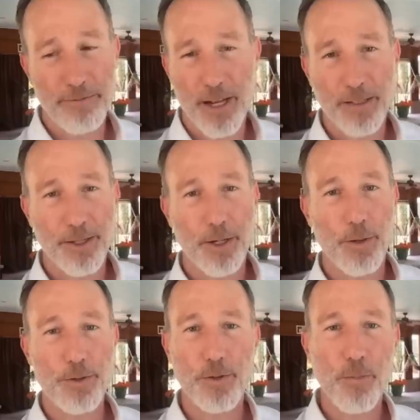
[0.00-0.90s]
got to tell you,
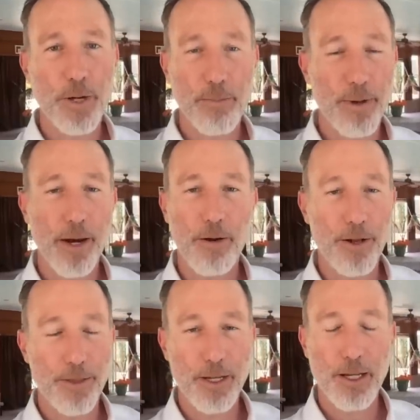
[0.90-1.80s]
there's nobody better, I
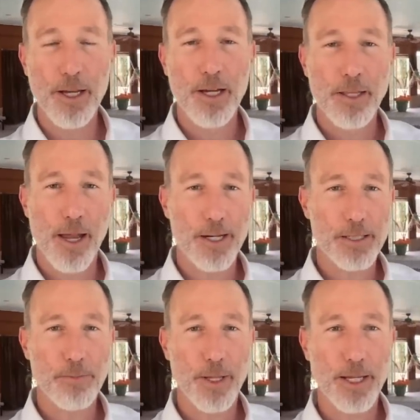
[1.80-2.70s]
think, that
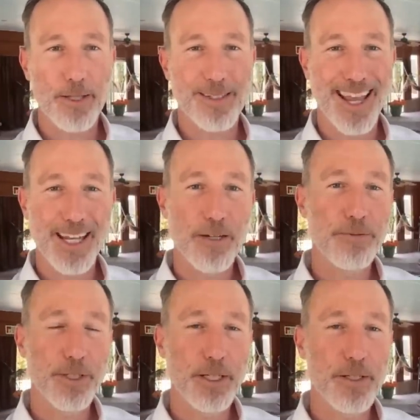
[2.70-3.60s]
explains
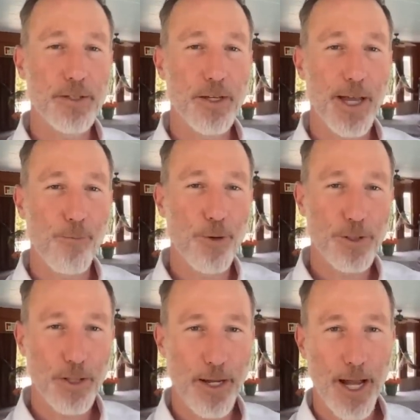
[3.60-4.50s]
NFTs and what's
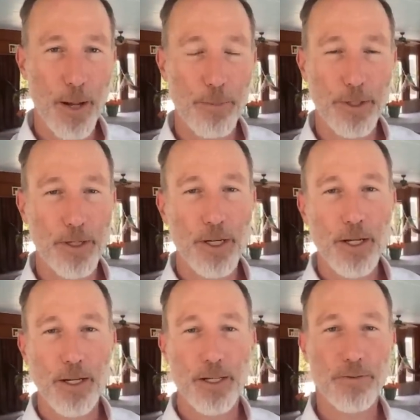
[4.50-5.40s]
going to happen
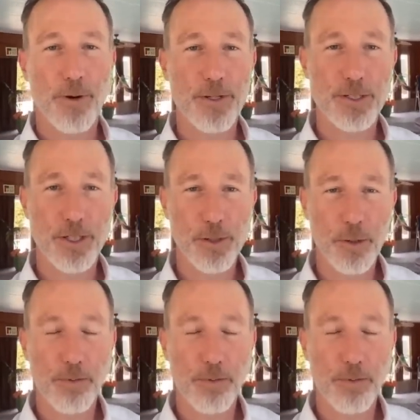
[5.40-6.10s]
as far as digital